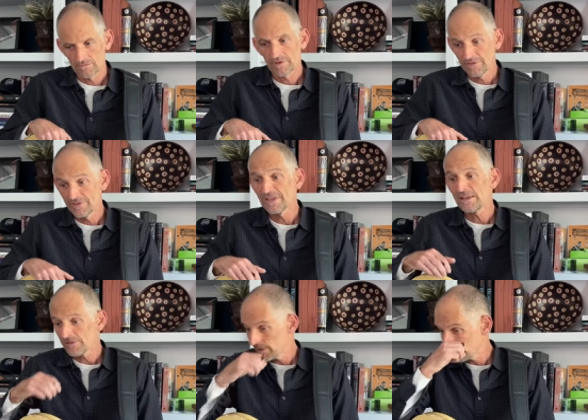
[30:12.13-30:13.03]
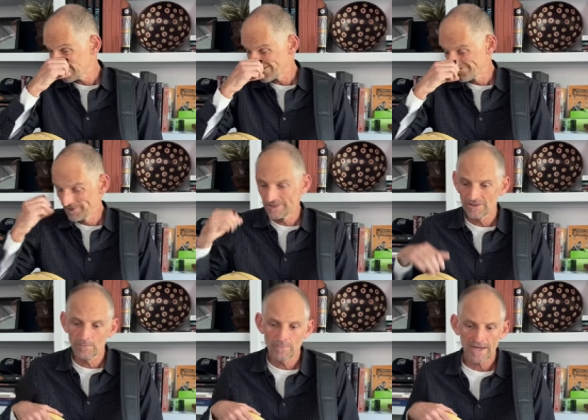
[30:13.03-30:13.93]
the thing that's really the
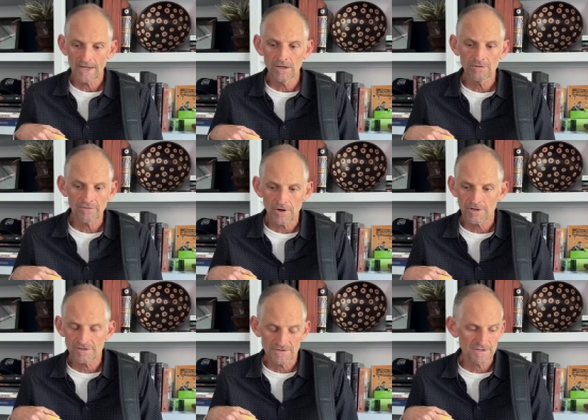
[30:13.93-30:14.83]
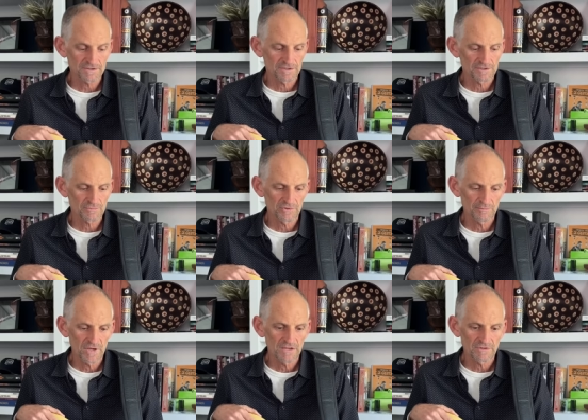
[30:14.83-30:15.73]
bane of our existence with
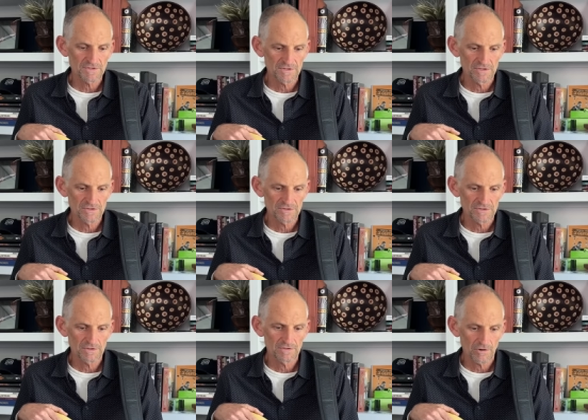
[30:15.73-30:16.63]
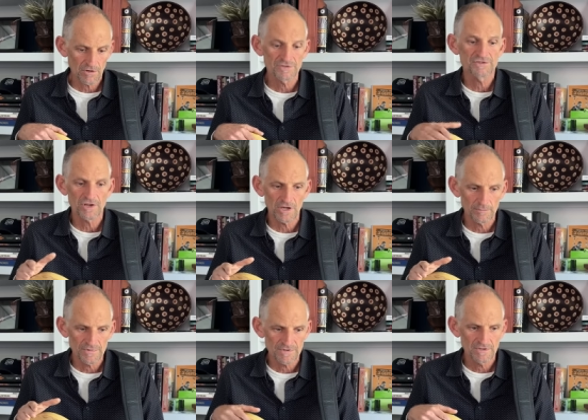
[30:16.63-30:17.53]
Mavis is our
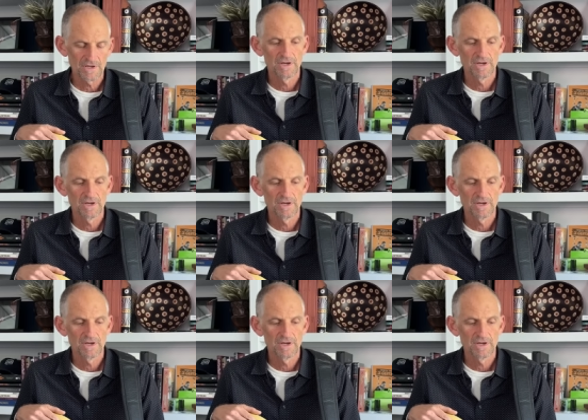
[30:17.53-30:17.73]
subs.